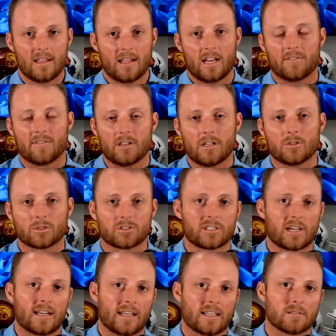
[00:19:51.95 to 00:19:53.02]
Then you have the neutral
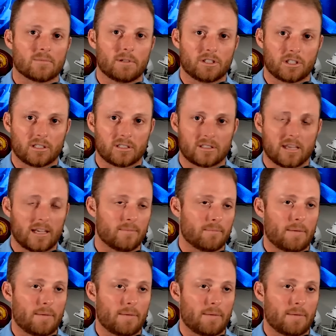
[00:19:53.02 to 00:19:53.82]
side against Michigan State.